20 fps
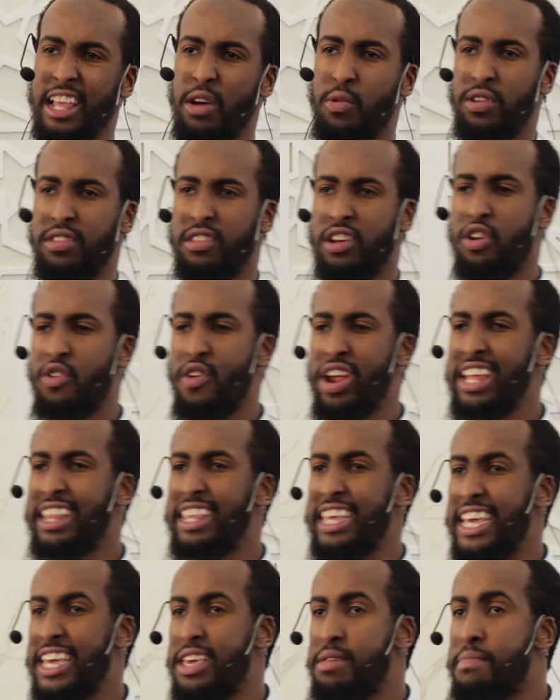there was a
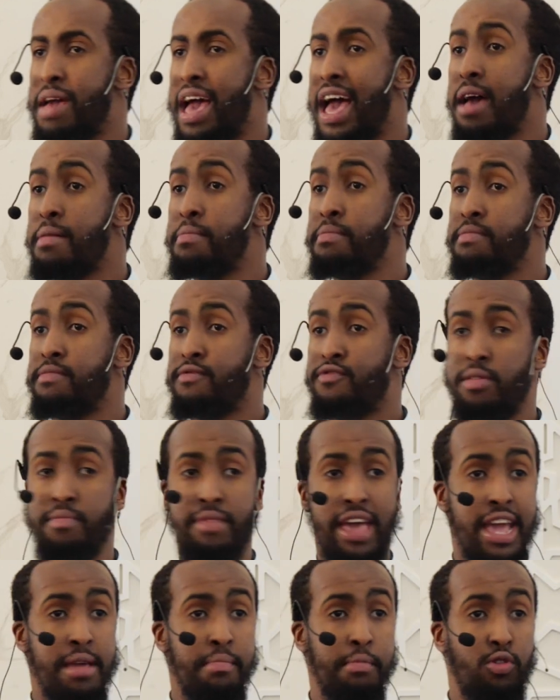great imam
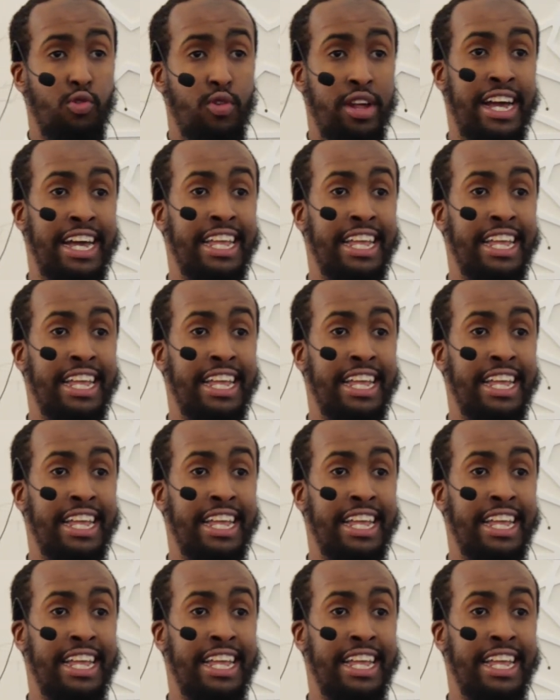from the A'immatul